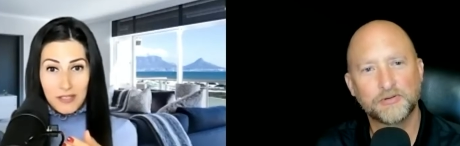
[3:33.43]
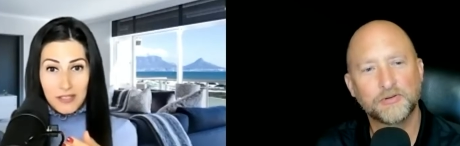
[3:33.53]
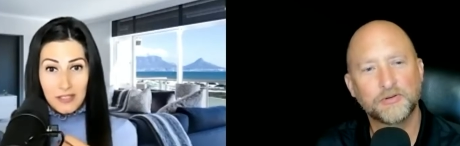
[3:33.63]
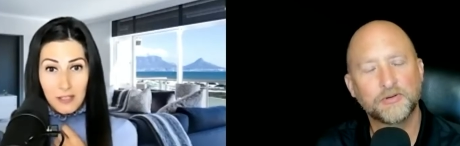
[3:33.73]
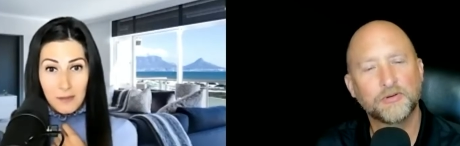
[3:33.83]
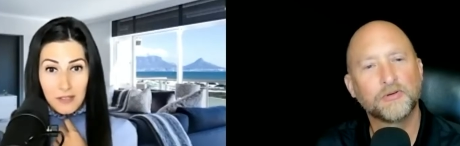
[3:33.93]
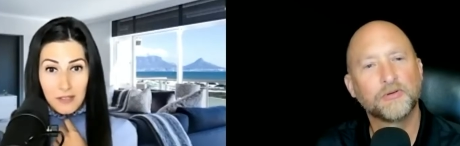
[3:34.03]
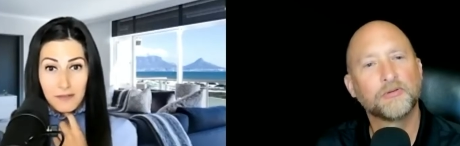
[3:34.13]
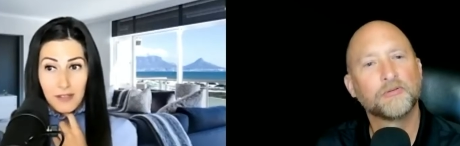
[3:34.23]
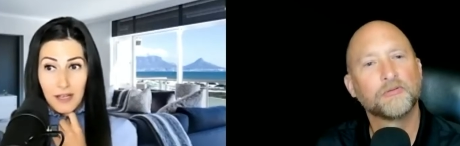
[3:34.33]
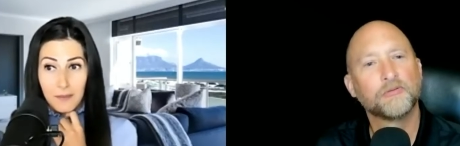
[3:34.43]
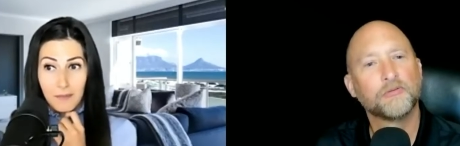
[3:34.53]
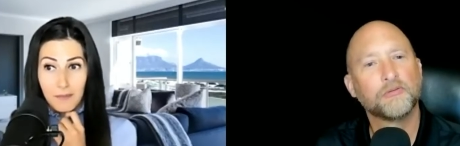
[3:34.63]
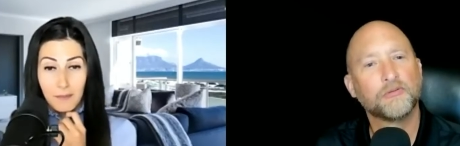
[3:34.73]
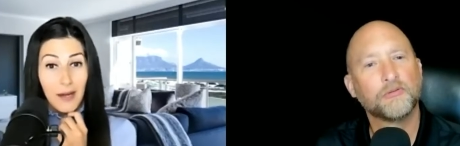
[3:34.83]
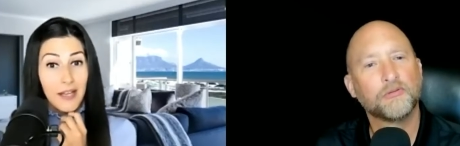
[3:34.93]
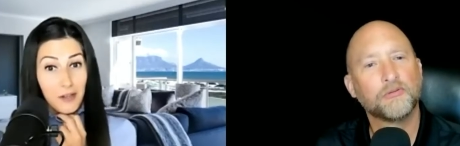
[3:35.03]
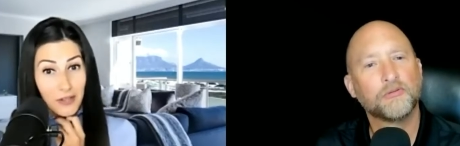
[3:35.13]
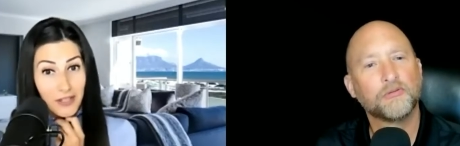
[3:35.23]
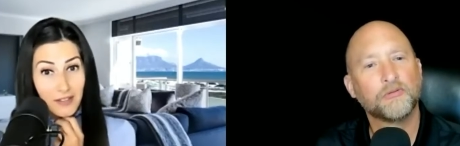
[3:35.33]
Speaker 1: in terms of um, my
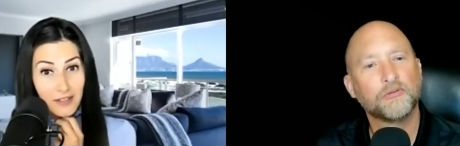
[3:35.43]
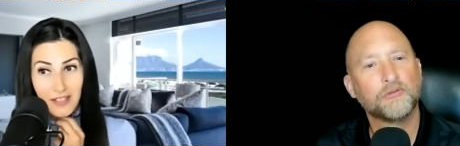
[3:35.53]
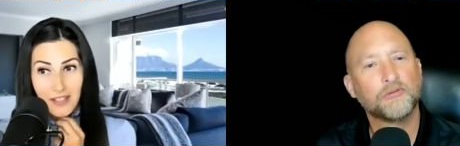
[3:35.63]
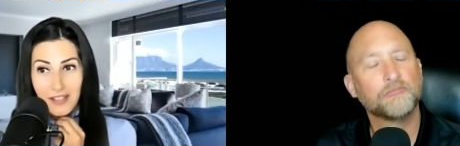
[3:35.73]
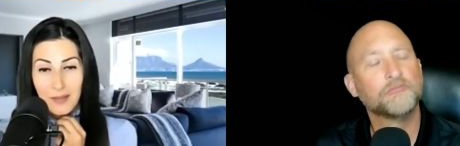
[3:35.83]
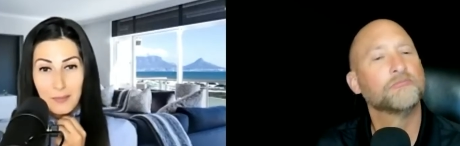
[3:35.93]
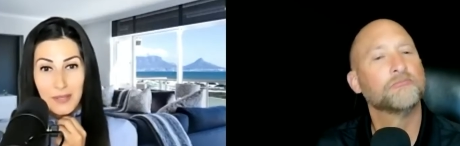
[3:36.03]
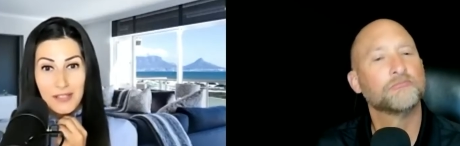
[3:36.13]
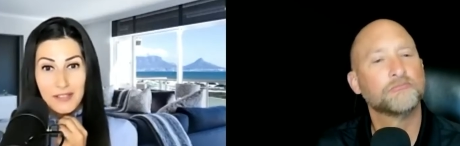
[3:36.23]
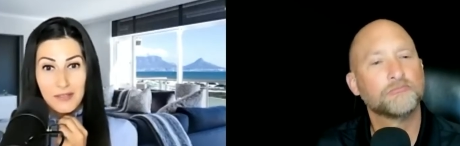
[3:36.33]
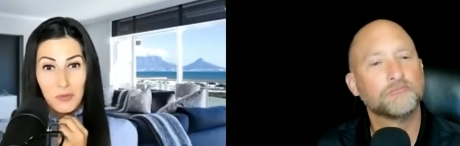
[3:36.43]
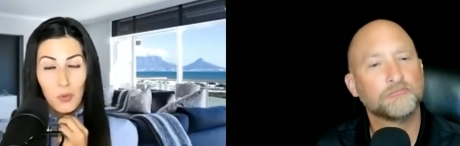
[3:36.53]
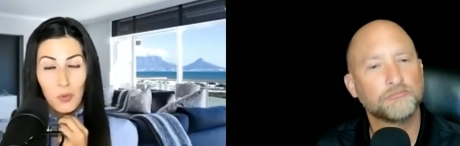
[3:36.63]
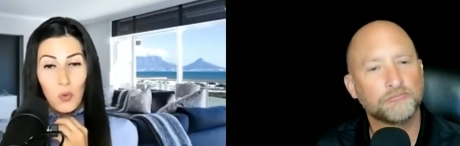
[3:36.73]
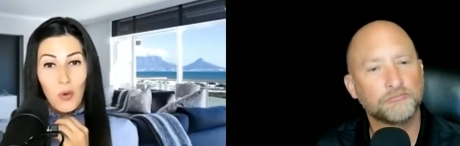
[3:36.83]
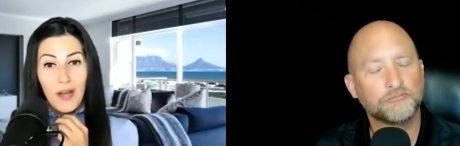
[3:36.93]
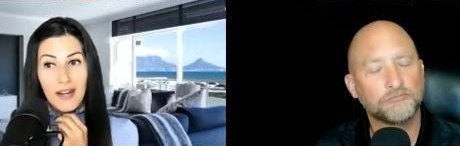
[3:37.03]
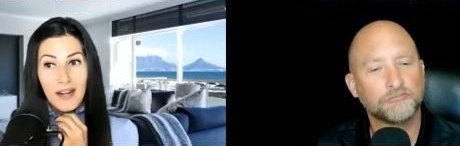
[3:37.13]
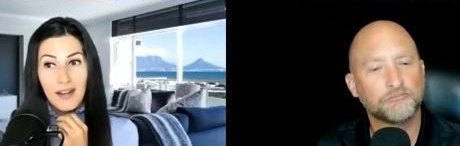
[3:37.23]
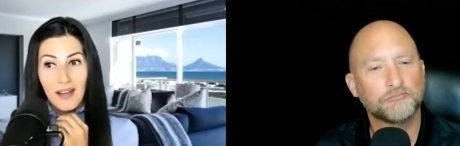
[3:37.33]
career mm. because mm.
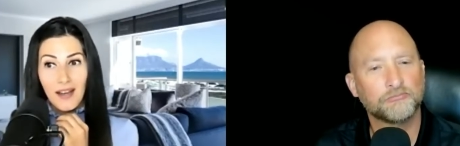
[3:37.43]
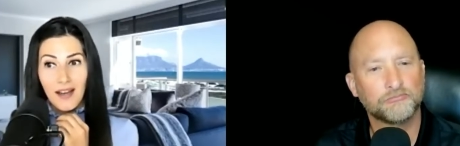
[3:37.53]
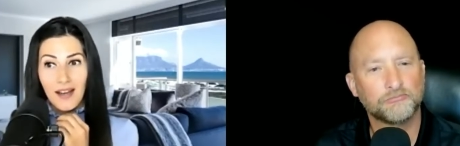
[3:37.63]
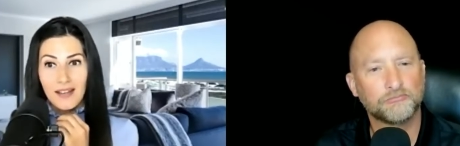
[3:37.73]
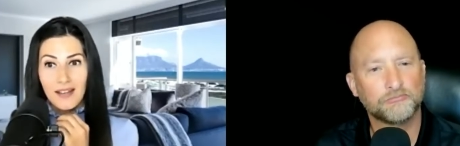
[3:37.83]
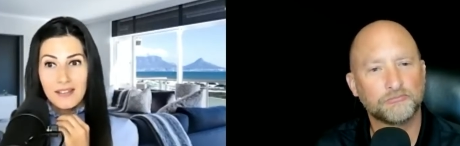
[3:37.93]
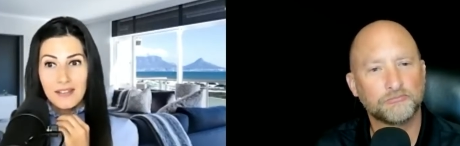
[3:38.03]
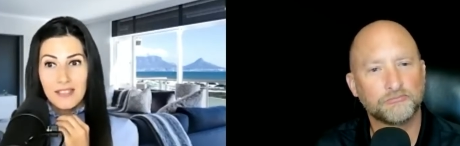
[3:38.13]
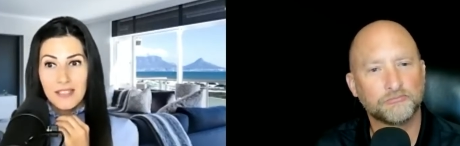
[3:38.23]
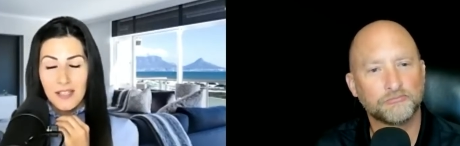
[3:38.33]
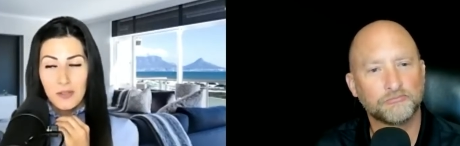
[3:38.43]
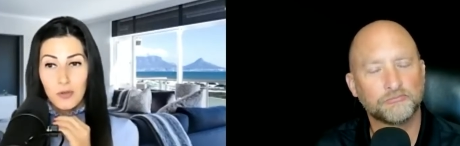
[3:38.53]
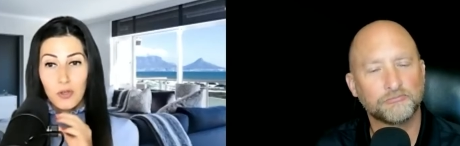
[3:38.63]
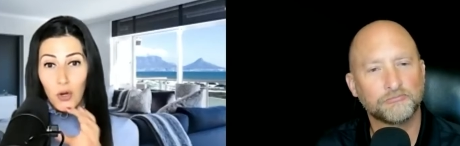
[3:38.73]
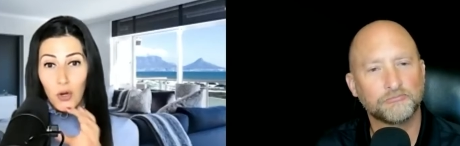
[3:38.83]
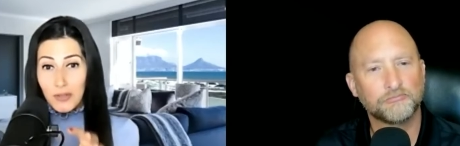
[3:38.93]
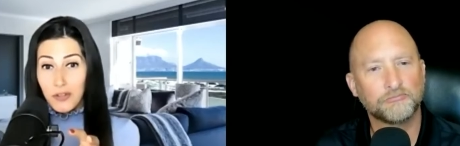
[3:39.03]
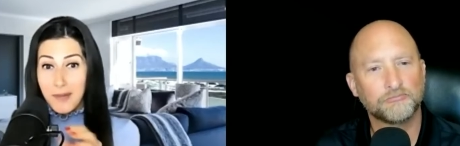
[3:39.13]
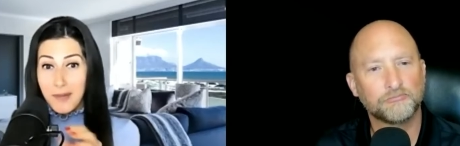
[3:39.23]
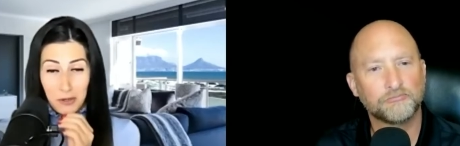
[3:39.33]
when i decided to go into
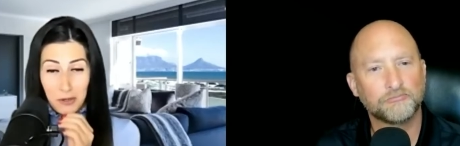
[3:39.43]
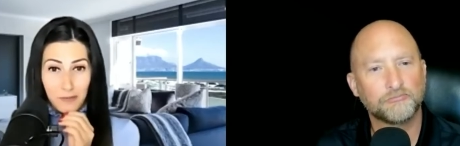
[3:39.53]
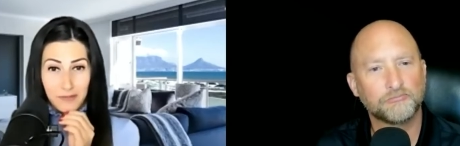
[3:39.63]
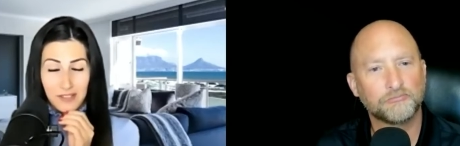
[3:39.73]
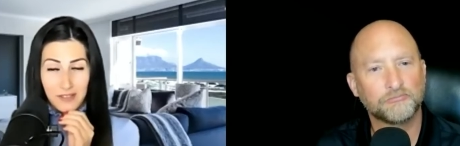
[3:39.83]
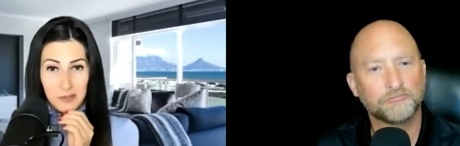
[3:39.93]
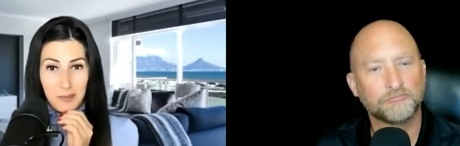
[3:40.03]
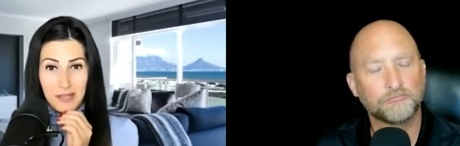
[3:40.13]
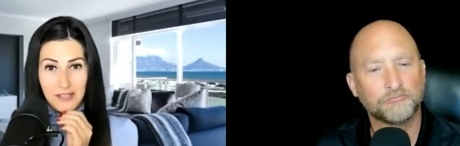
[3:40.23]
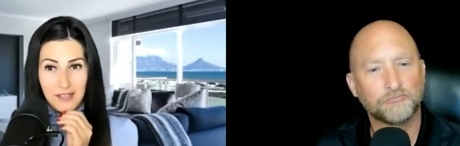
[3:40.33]
the microsoft space